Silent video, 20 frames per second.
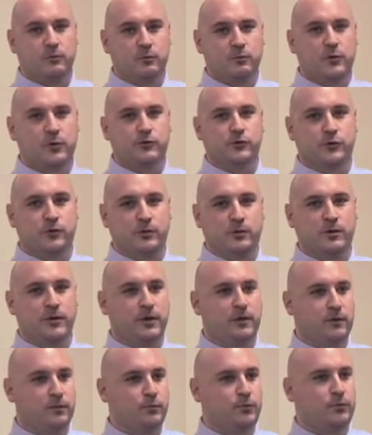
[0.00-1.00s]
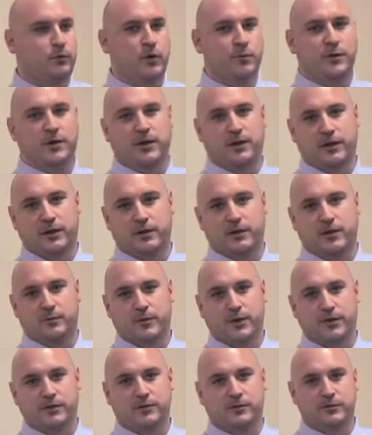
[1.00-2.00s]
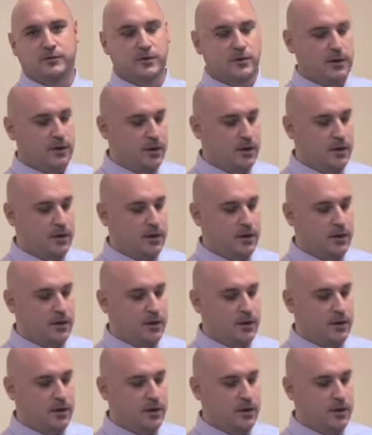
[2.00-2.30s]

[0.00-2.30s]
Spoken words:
what your employment income is.